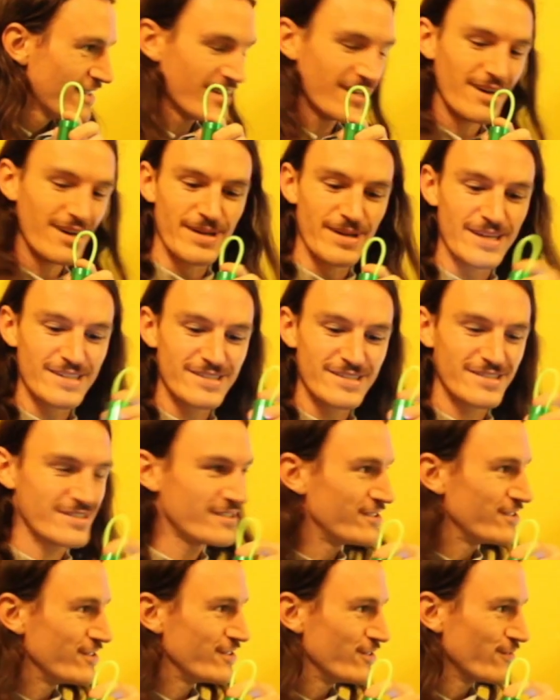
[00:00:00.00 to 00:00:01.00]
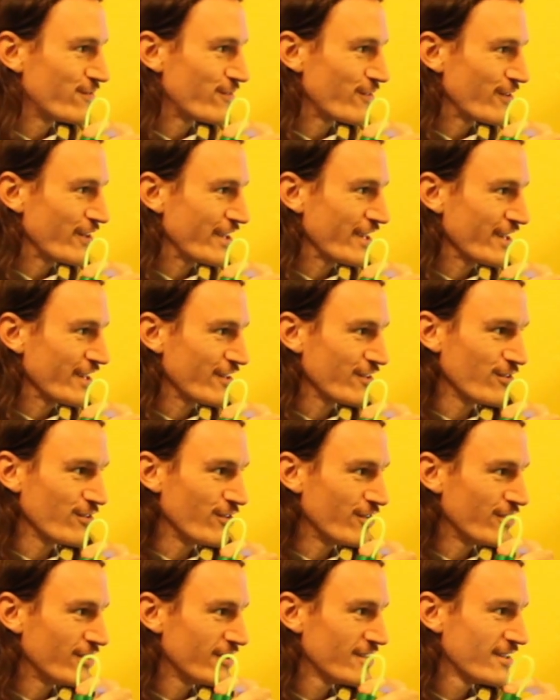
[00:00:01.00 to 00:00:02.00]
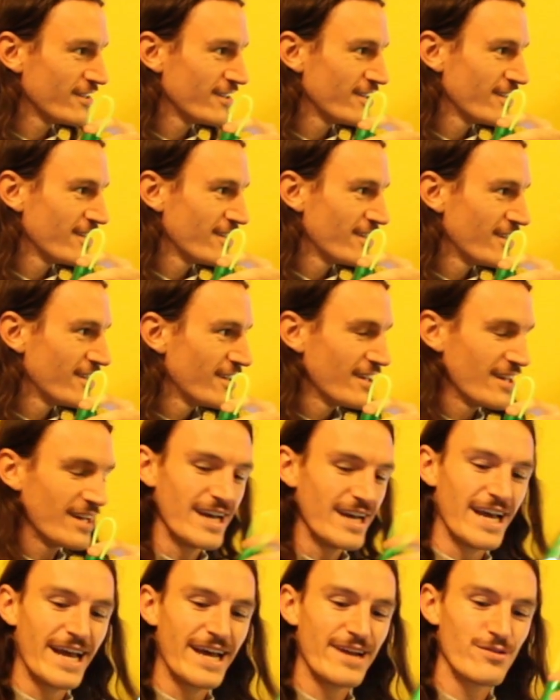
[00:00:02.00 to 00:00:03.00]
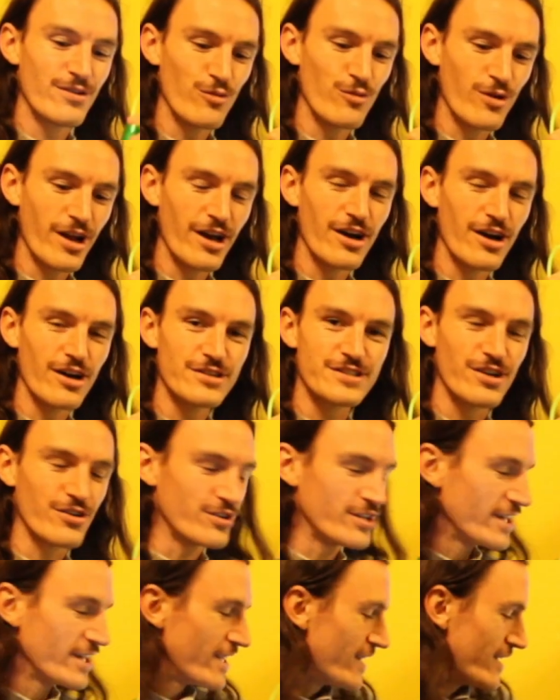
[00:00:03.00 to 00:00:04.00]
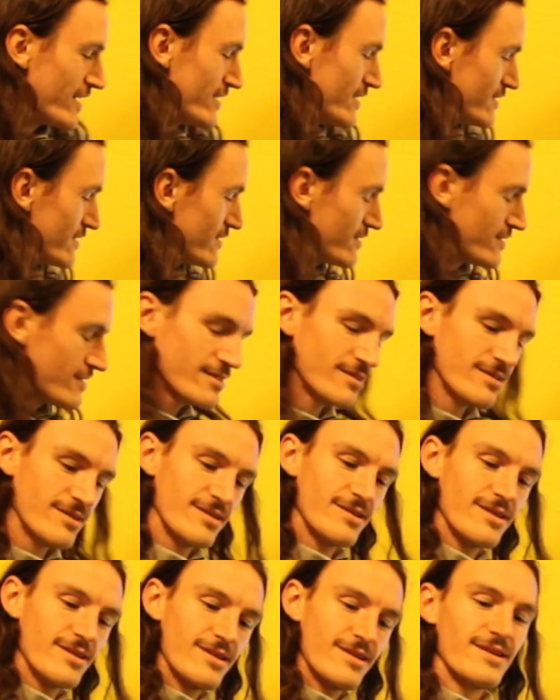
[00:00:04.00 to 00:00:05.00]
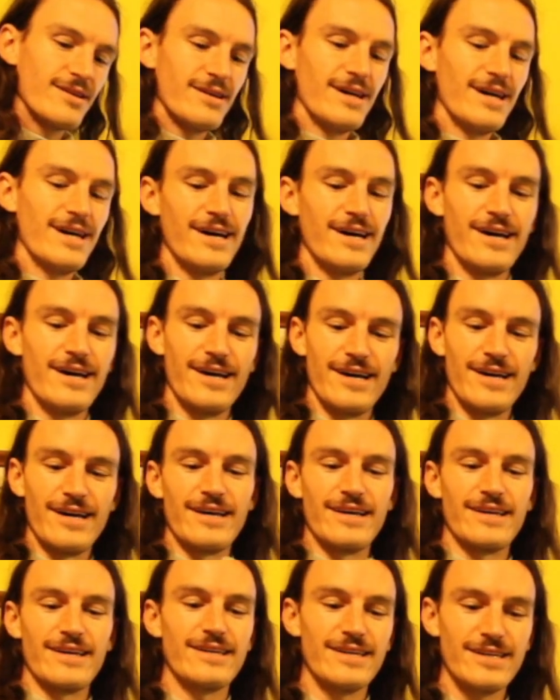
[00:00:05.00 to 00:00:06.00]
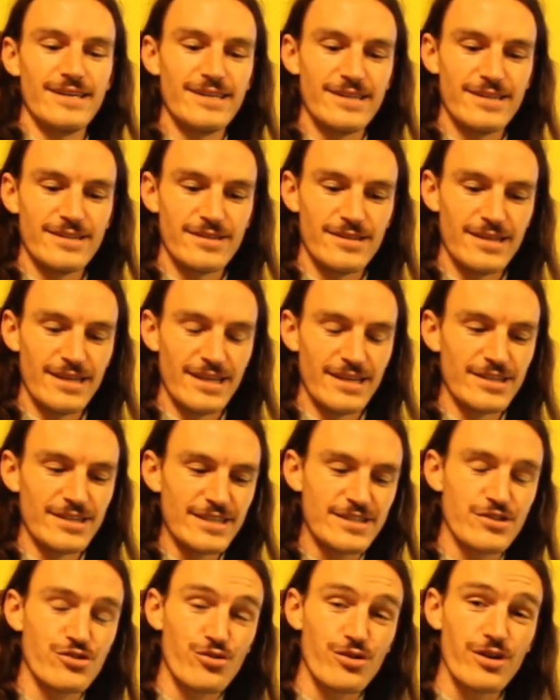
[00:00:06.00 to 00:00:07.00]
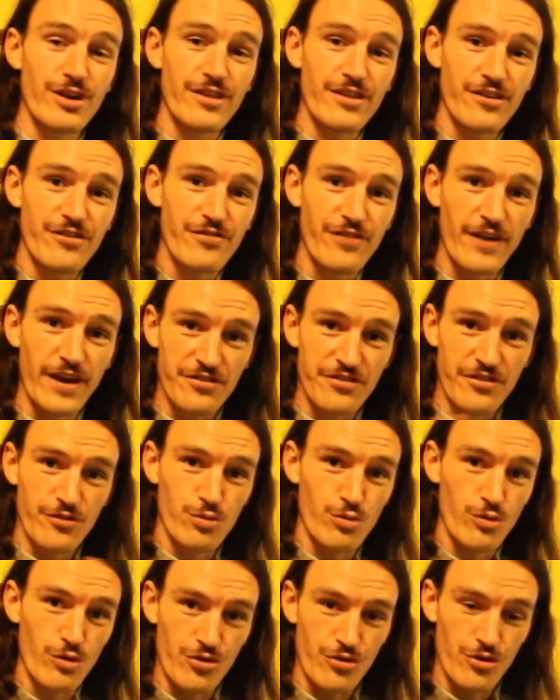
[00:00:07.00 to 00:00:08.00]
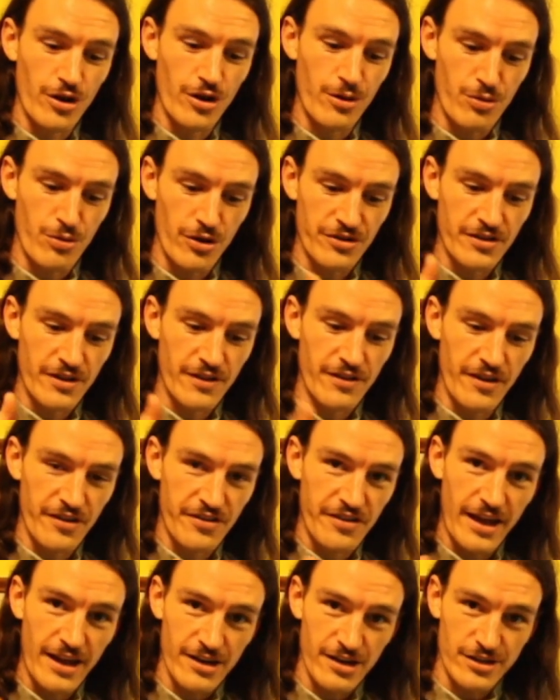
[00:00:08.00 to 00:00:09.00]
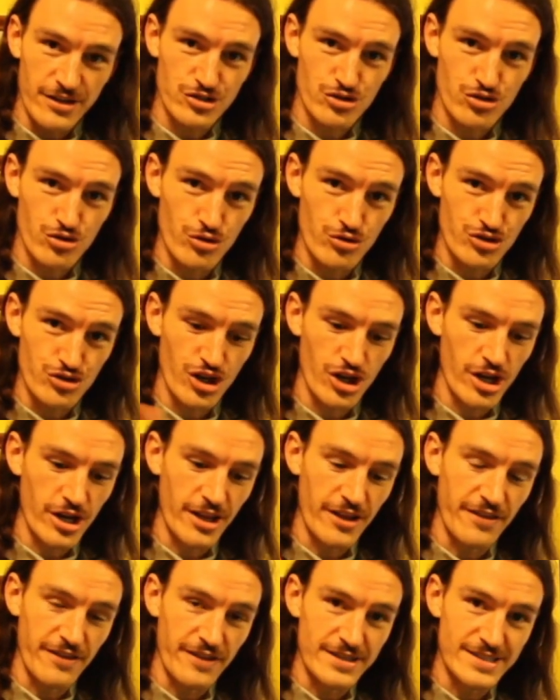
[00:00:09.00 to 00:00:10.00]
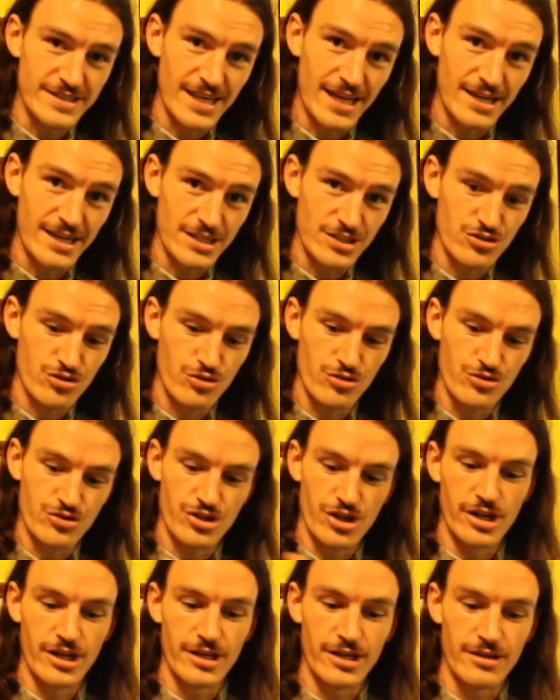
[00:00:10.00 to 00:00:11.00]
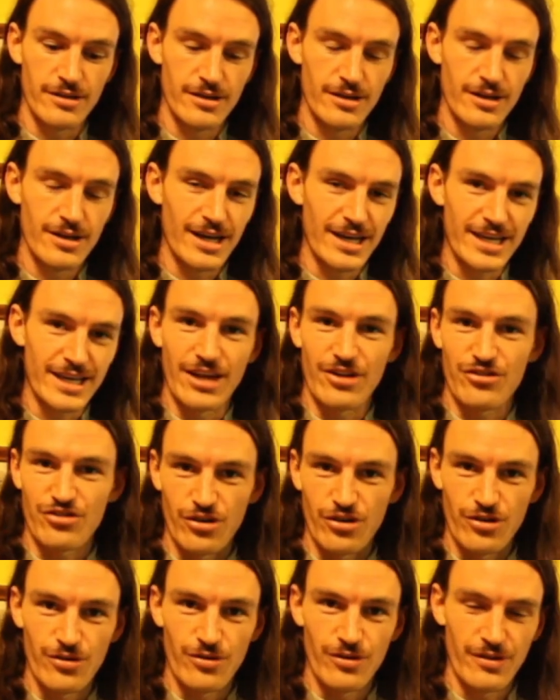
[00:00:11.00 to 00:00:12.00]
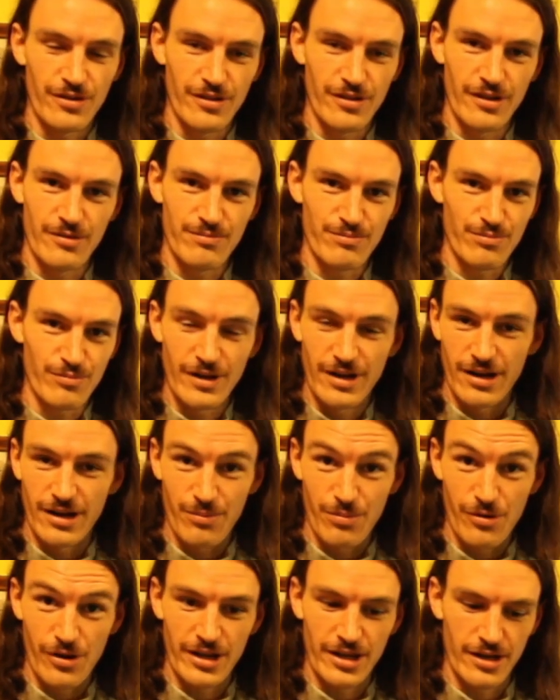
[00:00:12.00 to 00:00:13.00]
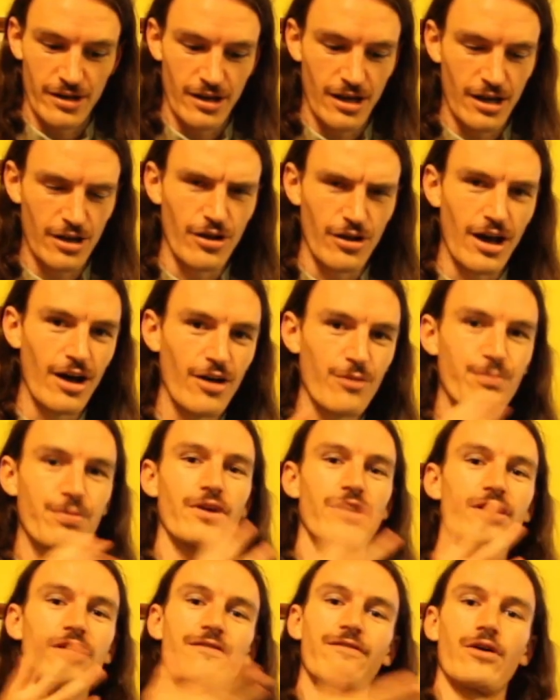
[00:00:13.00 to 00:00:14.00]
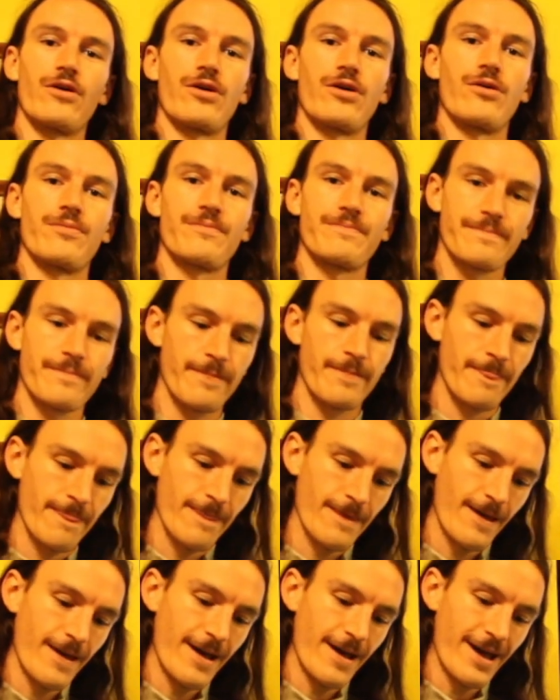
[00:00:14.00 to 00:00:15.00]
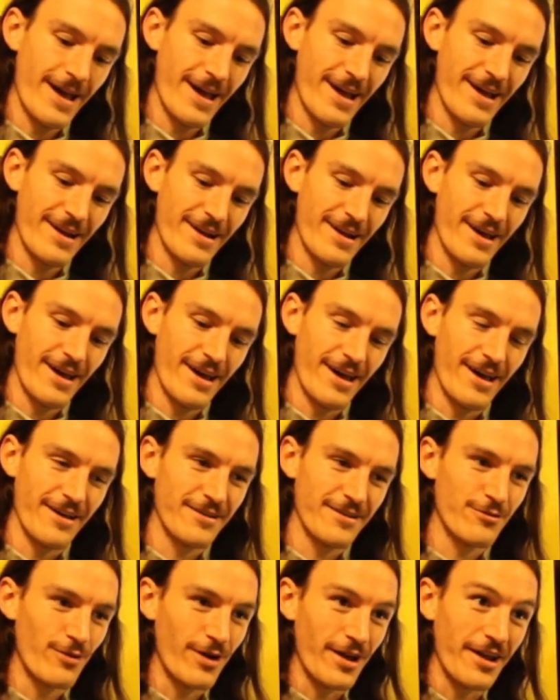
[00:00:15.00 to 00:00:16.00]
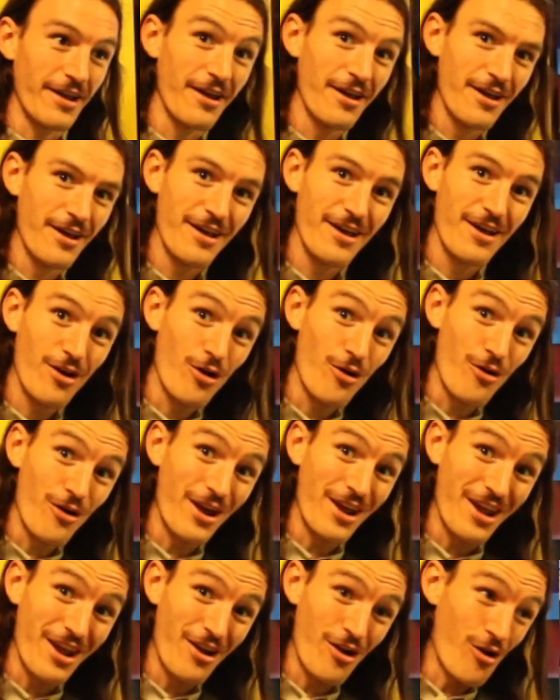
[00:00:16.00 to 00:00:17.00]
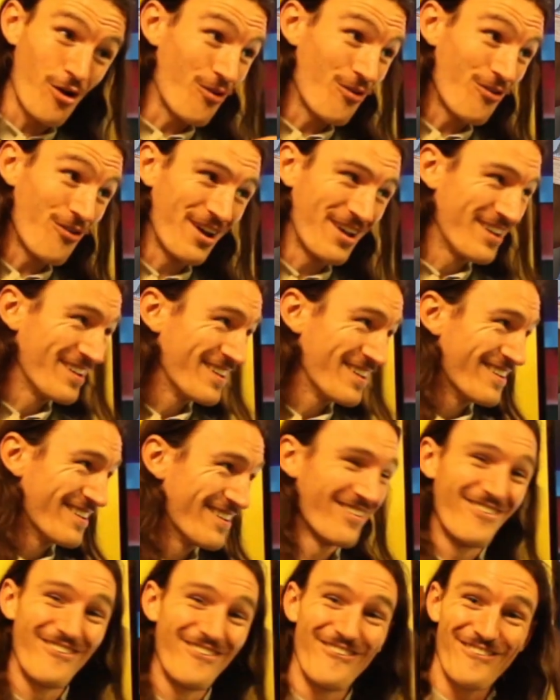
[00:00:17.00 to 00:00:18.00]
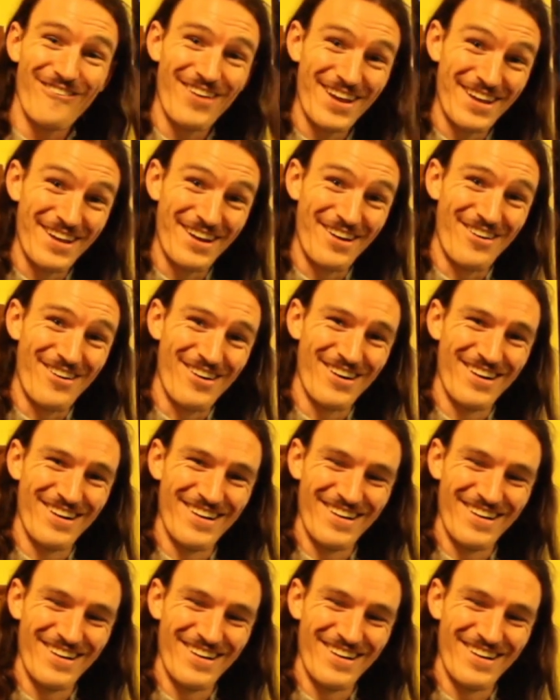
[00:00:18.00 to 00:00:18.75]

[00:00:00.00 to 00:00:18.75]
I mean, it's too freaking cool. And what I also did is at least 3 of these faces were 3D printed. This had an extrusion on it. This had an extrusion on it. I can't show you what they ended up breaking. I'll put in a photo. And right here.